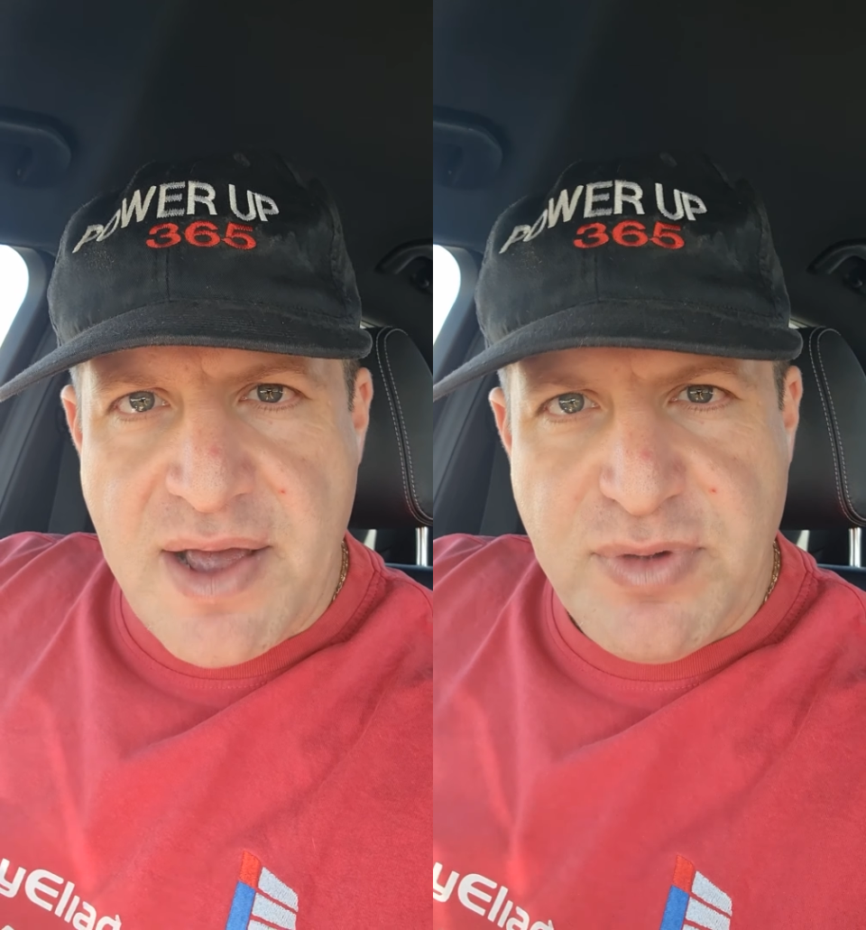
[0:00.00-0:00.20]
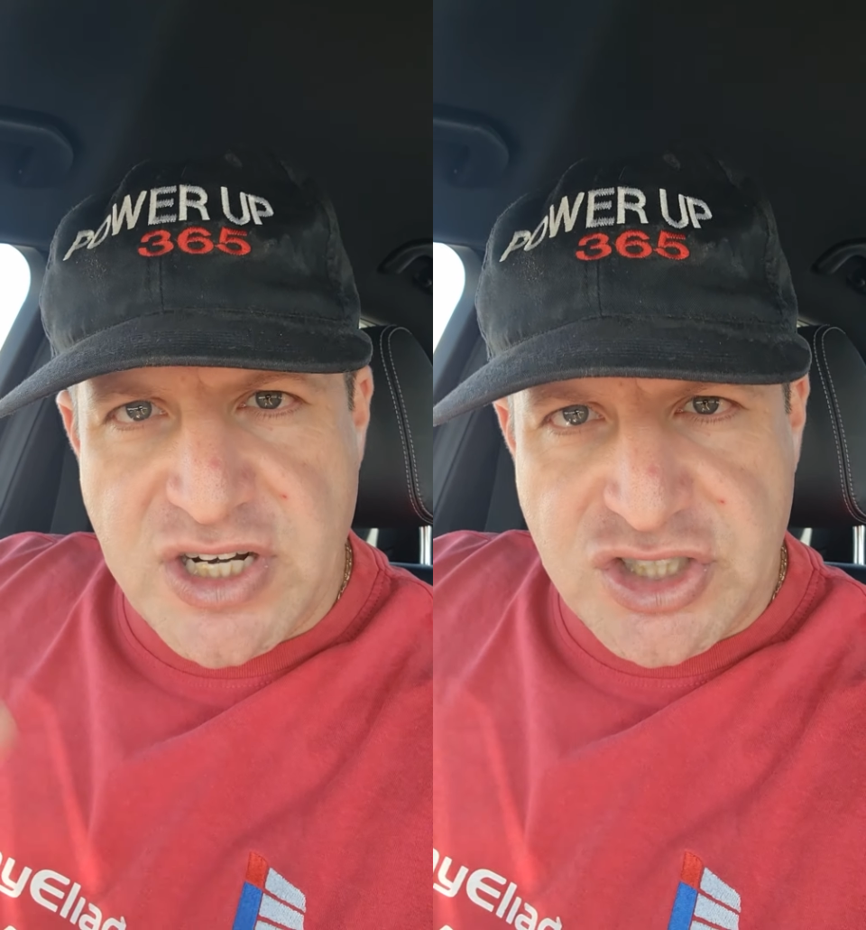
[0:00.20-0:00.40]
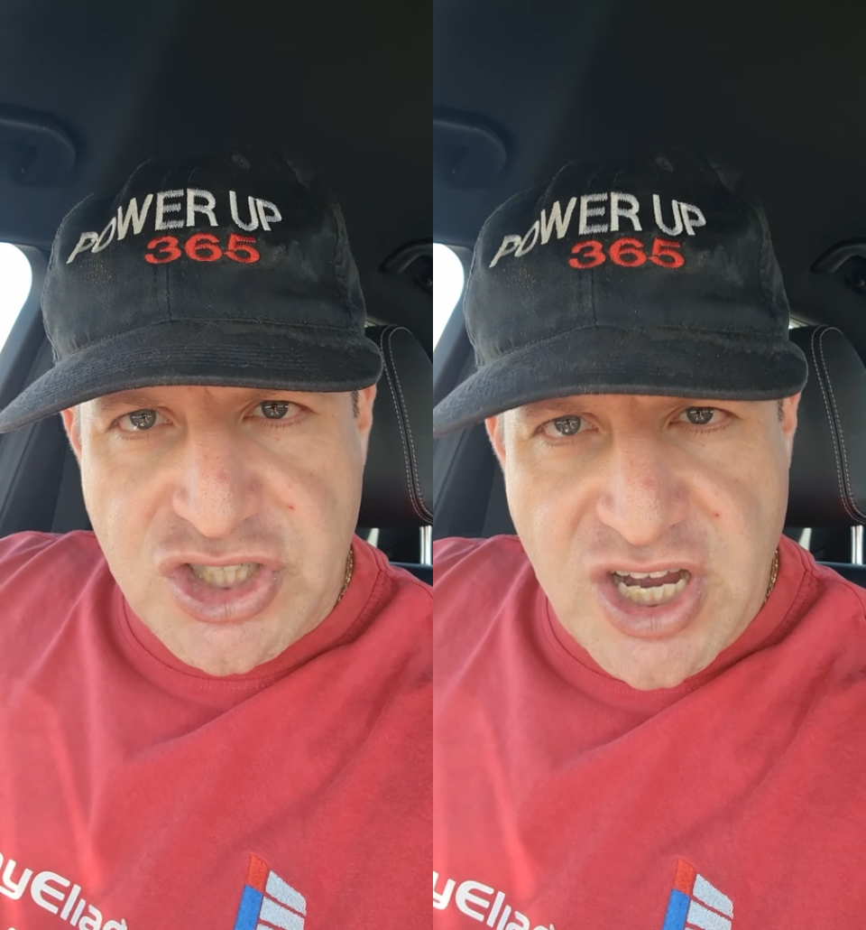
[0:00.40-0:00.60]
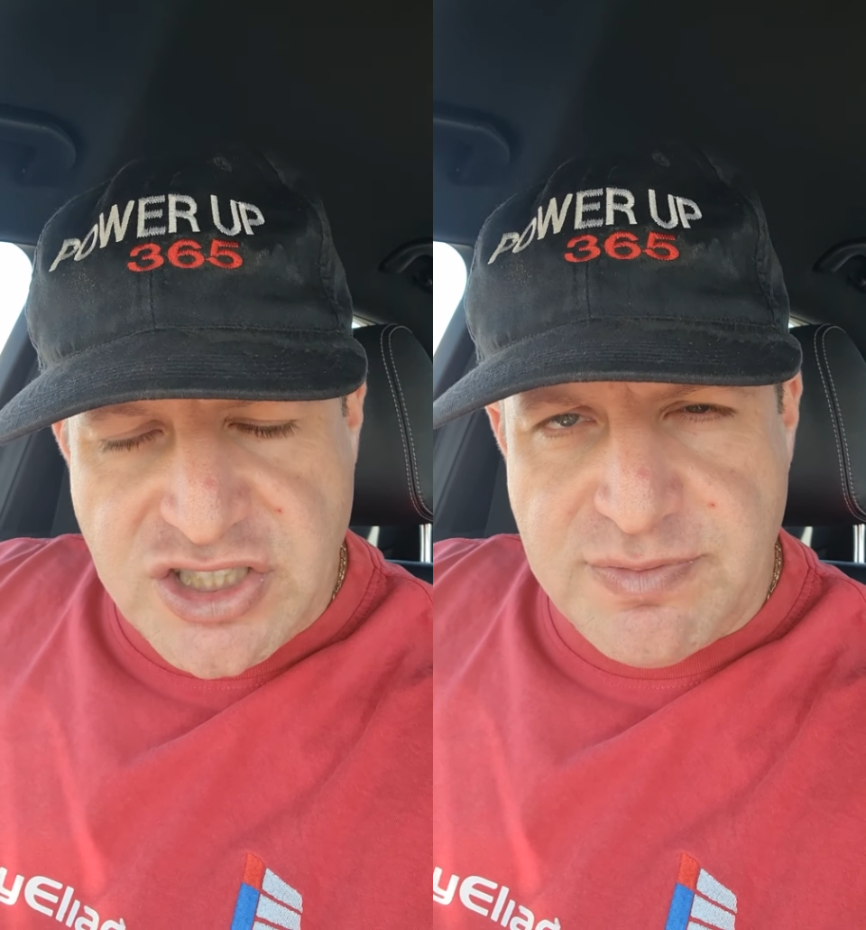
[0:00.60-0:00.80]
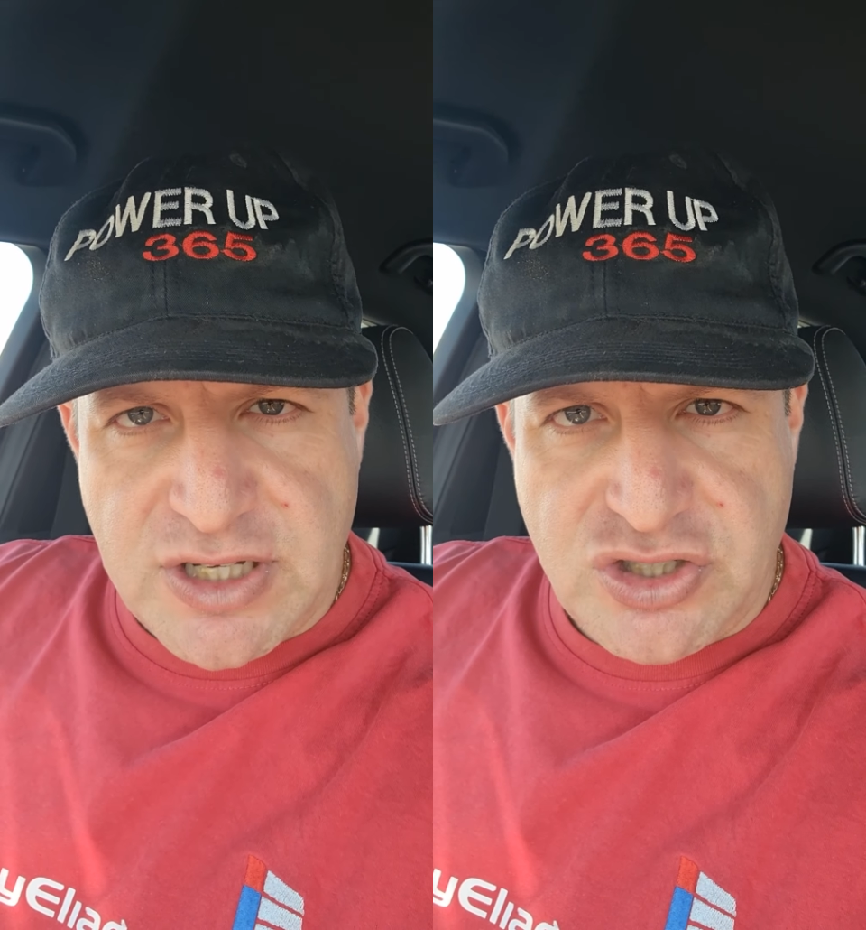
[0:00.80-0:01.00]
i'm going to
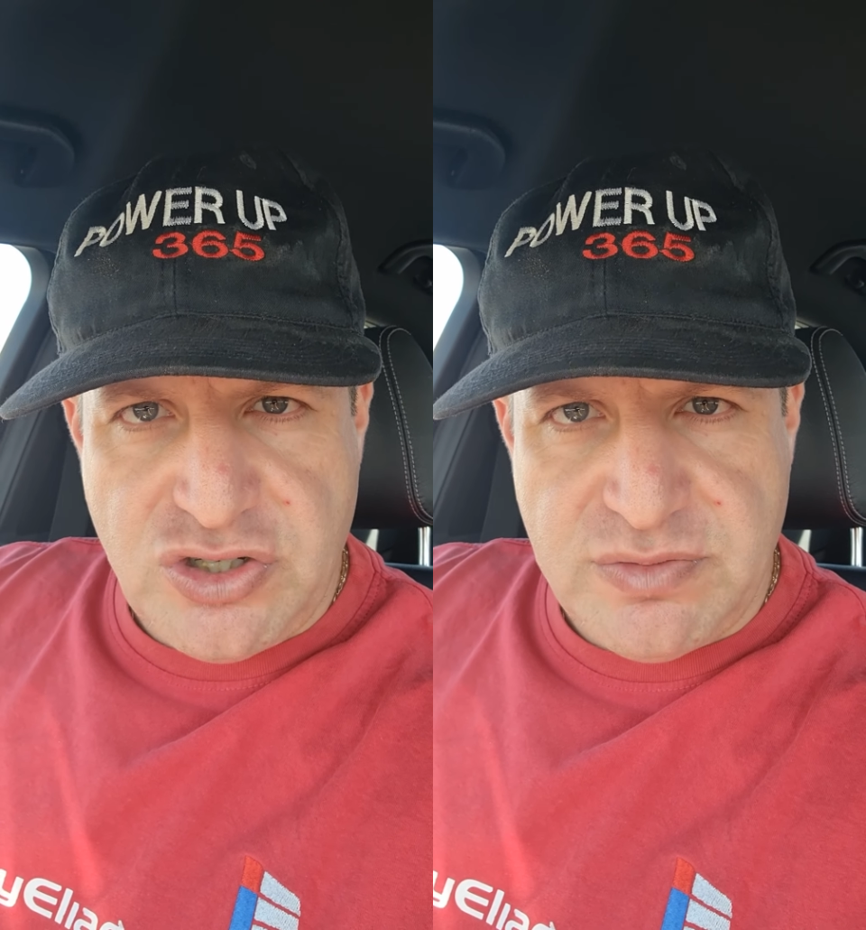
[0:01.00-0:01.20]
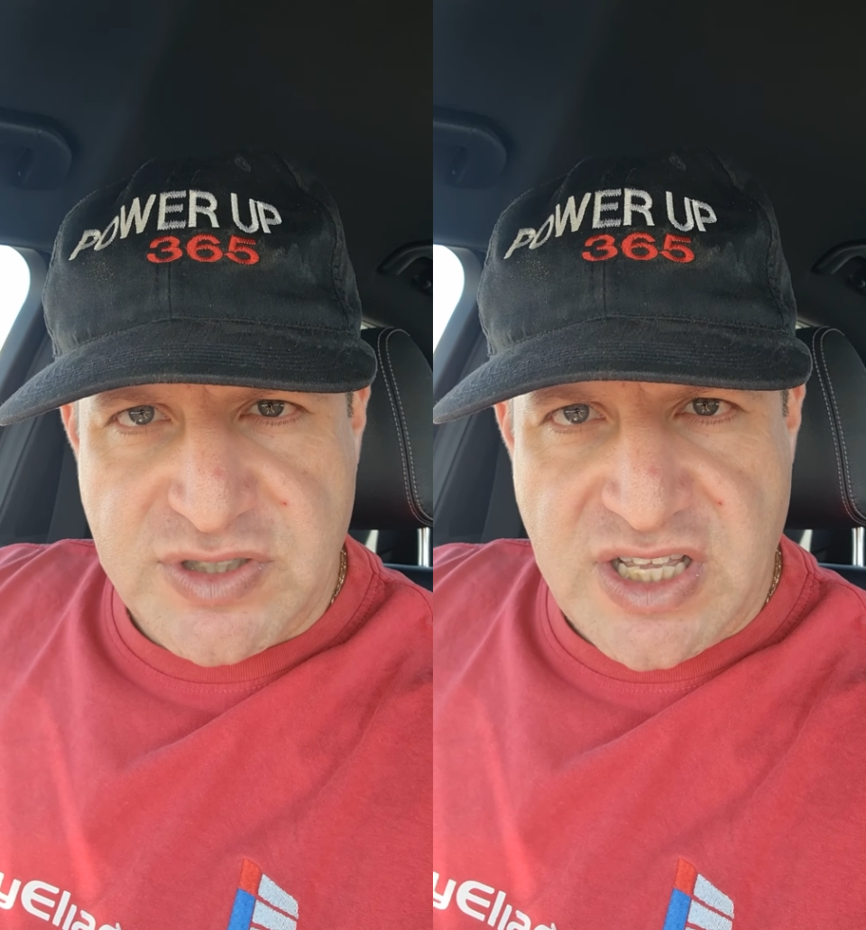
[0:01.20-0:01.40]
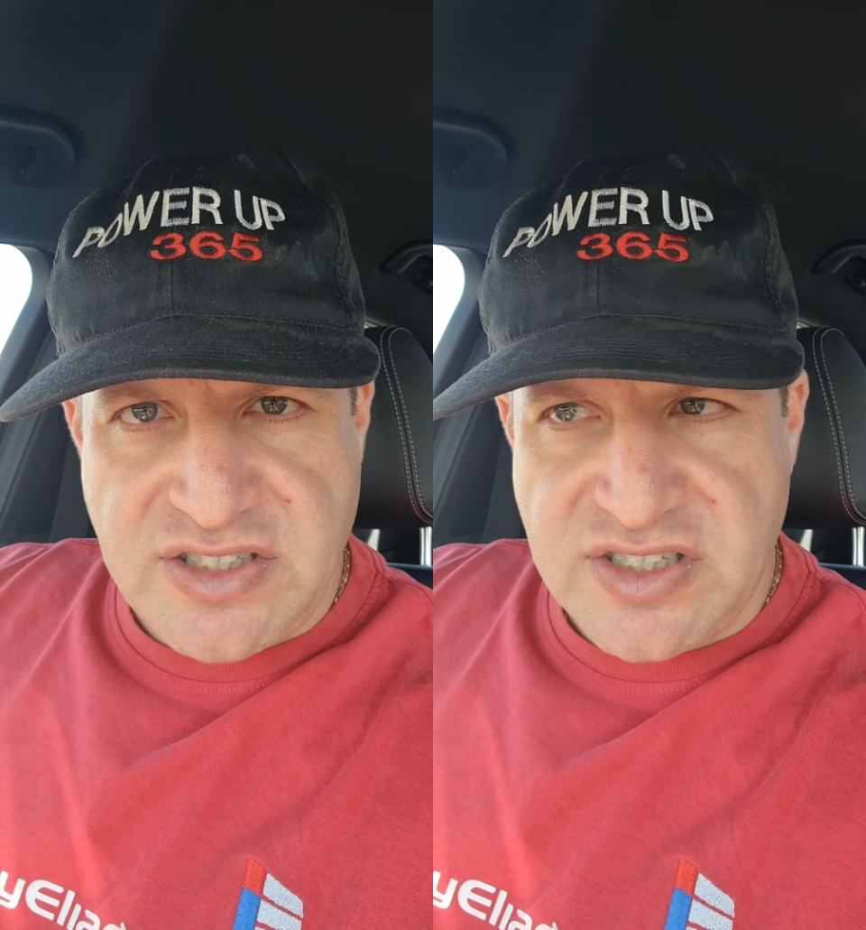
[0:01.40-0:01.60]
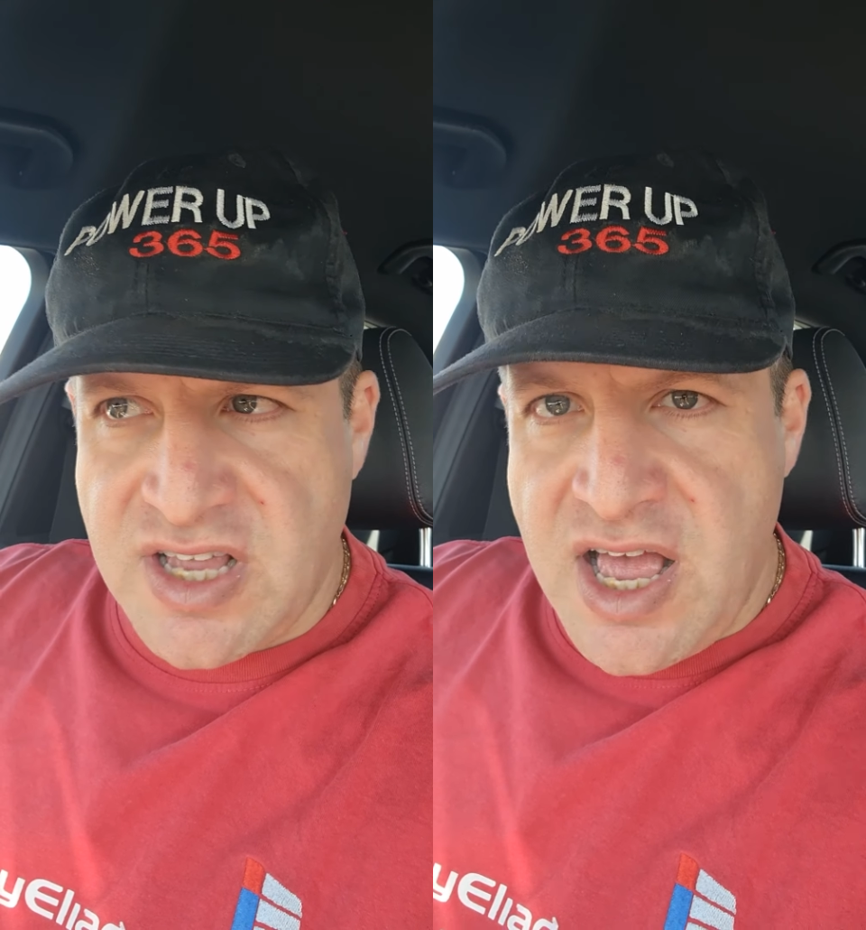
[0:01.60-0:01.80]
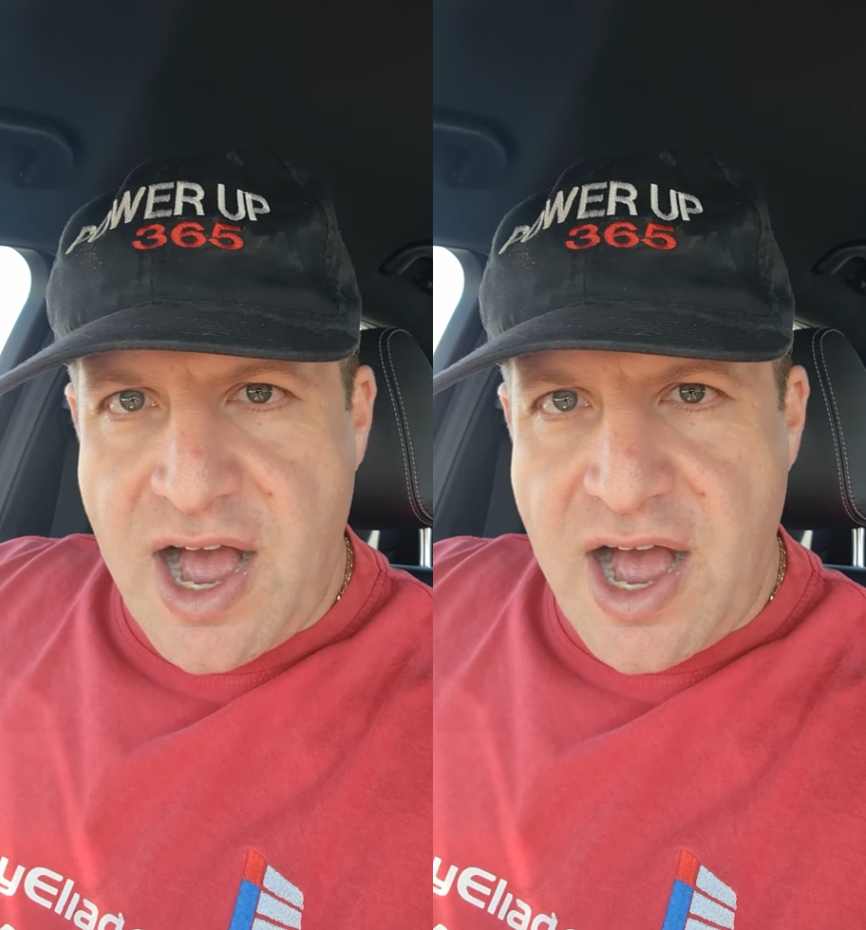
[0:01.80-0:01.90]
change my circumstances